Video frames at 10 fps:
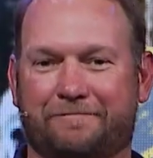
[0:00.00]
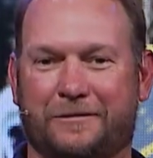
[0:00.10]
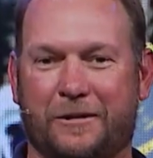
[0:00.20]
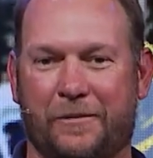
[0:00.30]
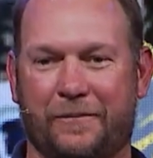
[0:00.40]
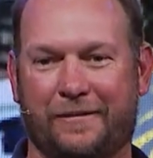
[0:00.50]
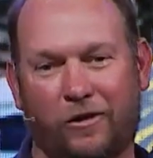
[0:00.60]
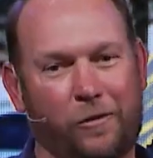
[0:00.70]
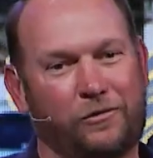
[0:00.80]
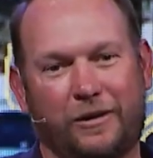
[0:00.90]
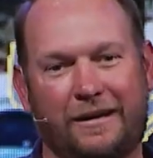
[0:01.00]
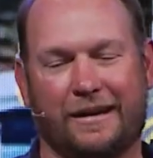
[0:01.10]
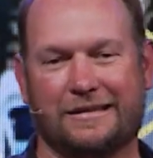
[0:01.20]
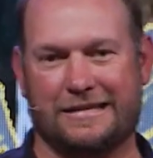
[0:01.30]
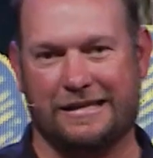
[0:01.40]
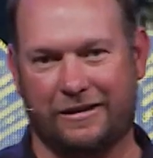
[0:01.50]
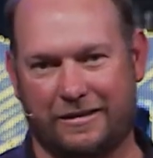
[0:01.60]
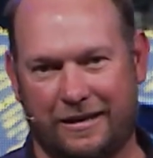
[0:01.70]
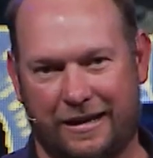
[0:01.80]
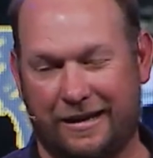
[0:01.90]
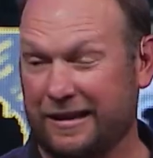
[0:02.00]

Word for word: So hopefully I can see you there tonight.